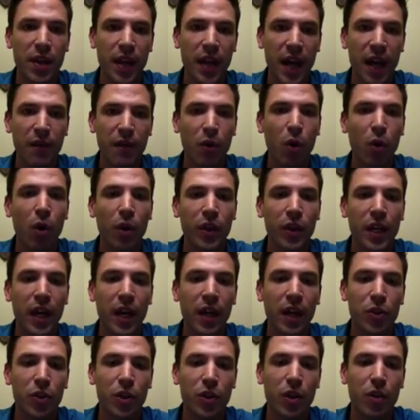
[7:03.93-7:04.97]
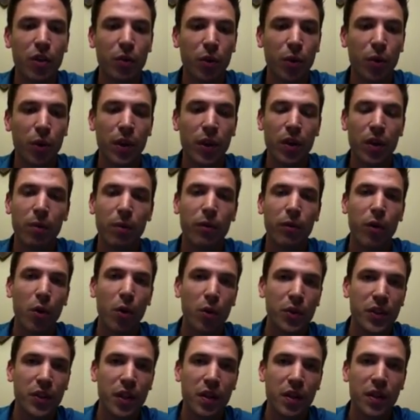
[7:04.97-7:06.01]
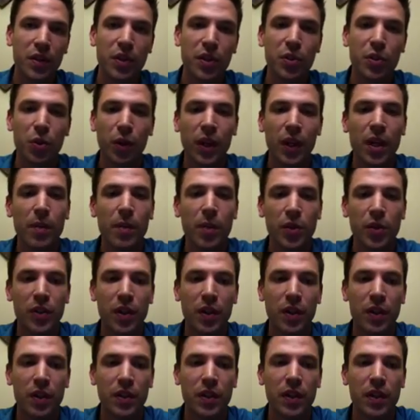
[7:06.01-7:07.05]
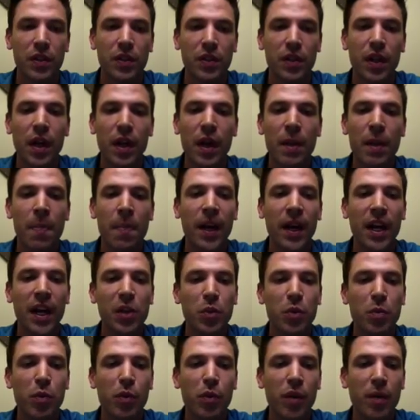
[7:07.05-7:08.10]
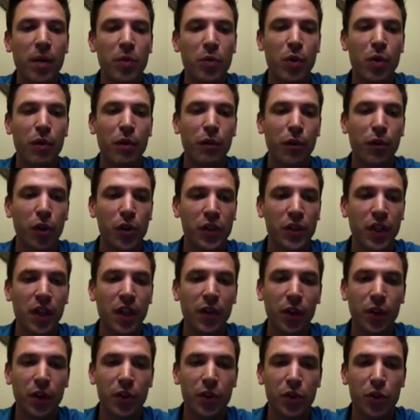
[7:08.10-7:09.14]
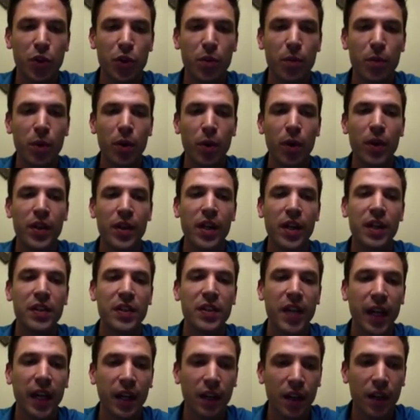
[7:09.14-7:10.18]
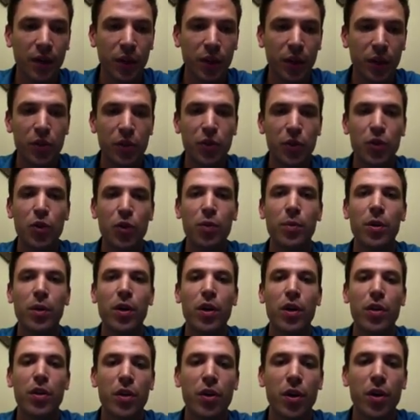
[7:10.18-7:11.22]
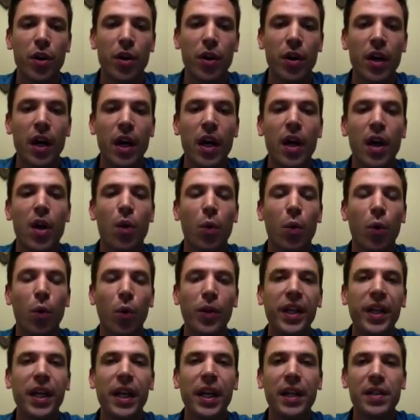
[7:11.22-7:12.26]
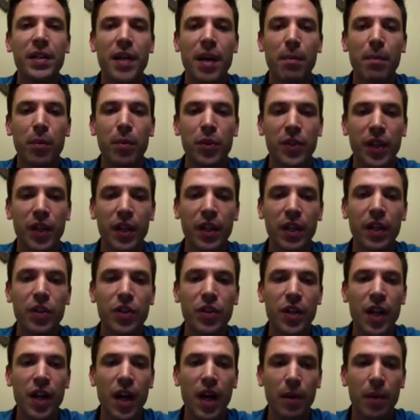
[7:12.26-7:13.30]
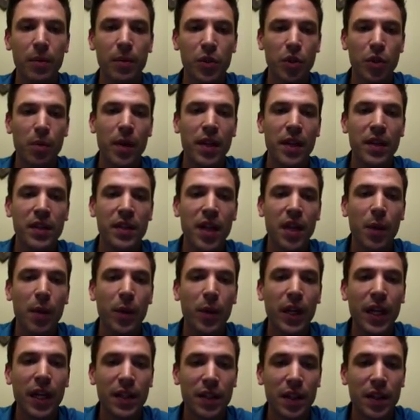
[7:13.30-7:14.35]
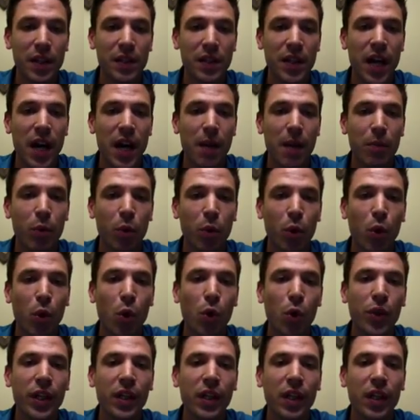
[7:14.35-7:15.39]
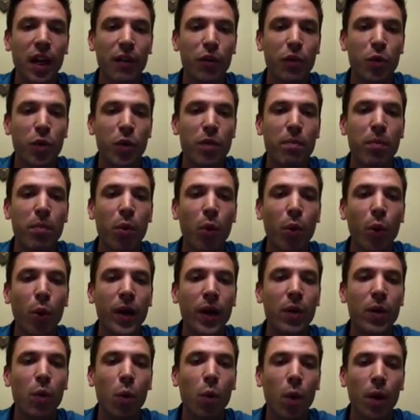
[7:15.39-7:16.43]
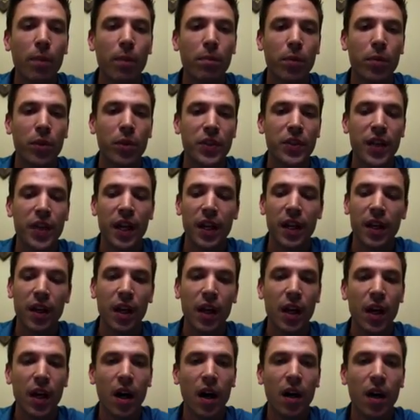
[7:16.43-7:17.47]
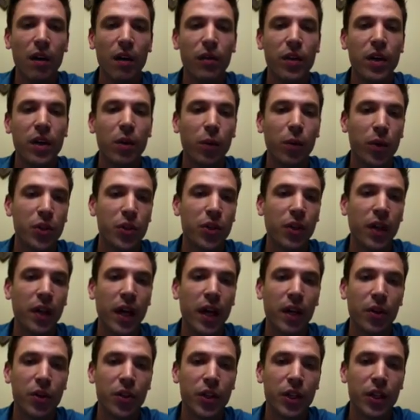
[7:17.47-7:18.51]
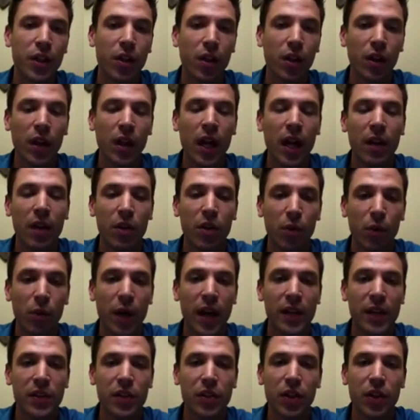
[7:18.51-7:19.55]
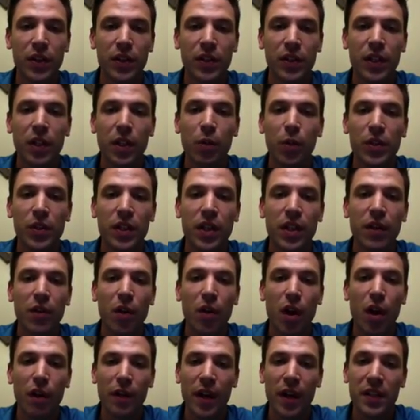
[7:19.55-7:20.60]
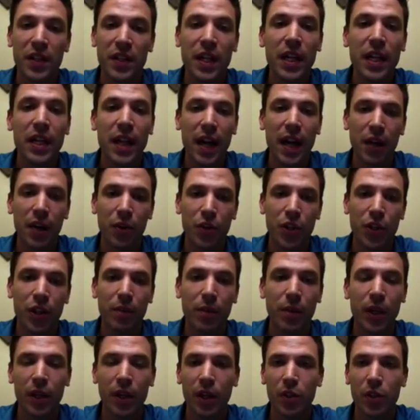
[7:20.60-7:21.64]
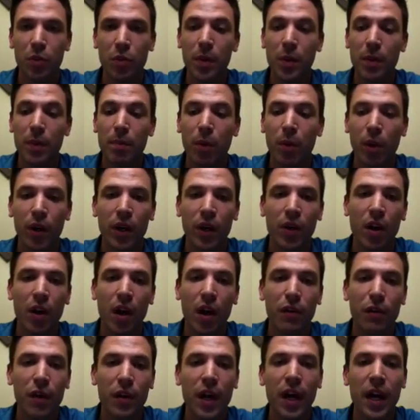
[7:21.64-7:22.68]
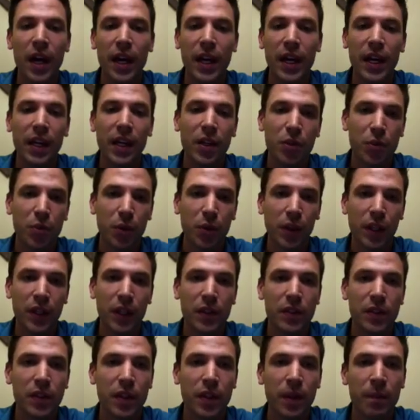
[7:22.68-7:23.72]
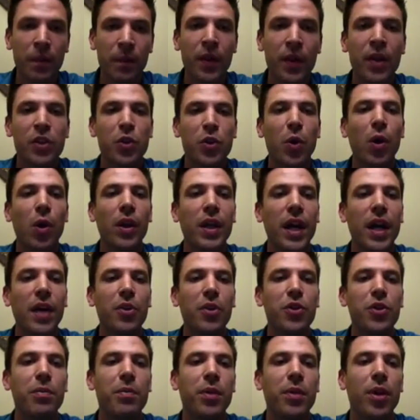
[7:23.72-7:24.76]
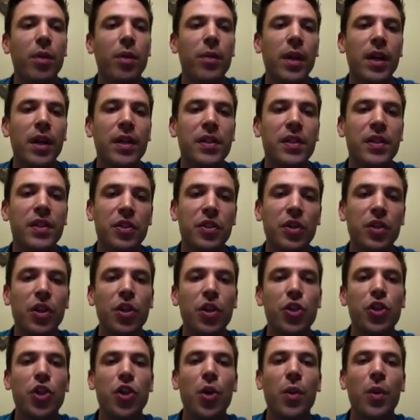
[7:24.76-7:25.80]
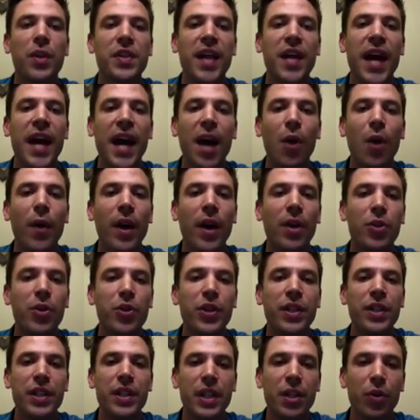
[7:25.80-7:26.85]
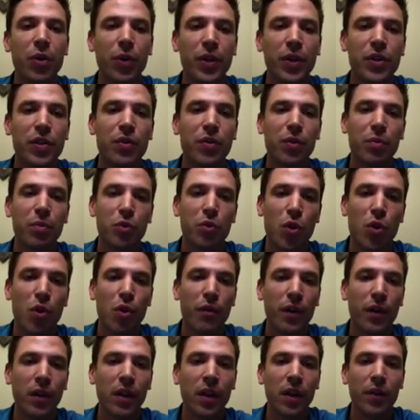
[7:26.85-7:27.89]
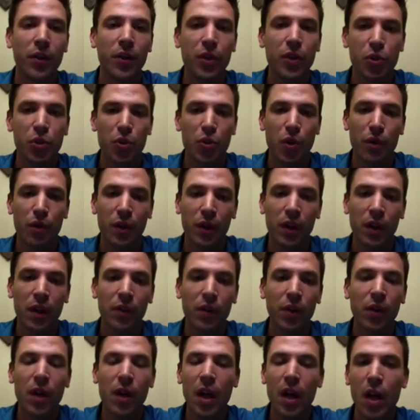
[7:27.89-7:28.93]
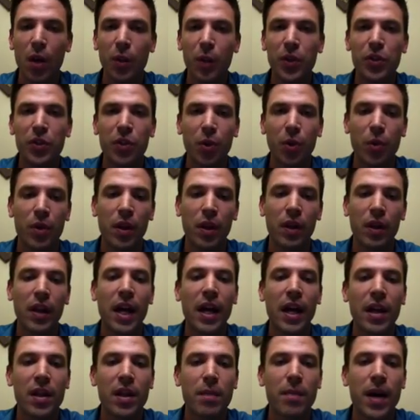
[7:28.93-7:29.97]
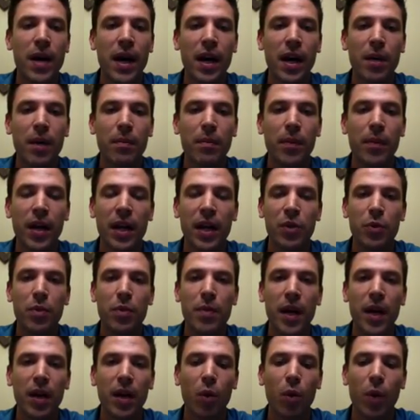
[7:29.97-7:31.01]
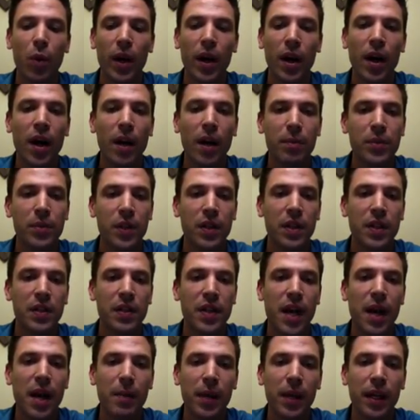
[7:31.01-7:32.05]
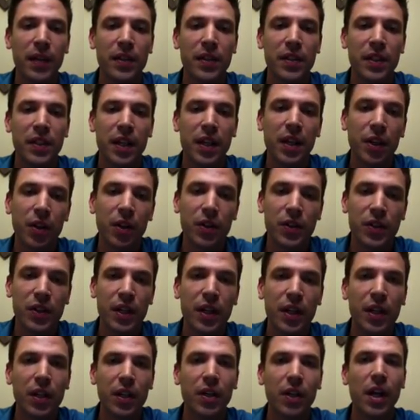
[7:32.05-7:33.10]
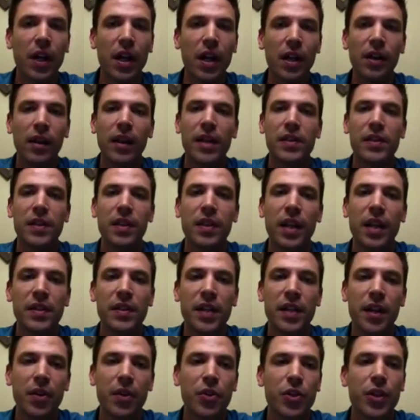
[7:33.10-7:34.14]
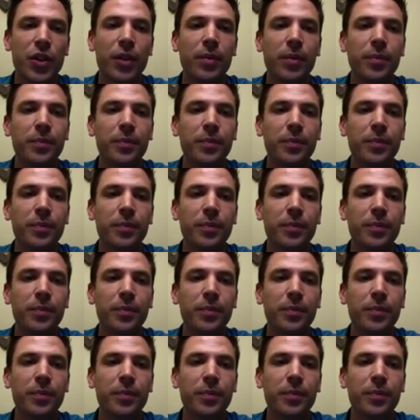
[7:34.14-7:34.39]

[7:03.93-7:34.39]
They have all the energy through either photosynthesis or chemosynthesis. And as we move up to a first level consumer, and then a second level consumer, and a third, we're only getting 10% each time. So by the time we get to the top, we're only left with 0.1%. Of the original energy. The rest, you can see, was given off as heat energy, because when we burn it off, heat is released. So all an energy pyramid is going to show us how energy decreases from trophic level to trophic level. We start with a lot at the bottom, but as we make our way up to the top, it gets skinnier and skinnier, less and less energy.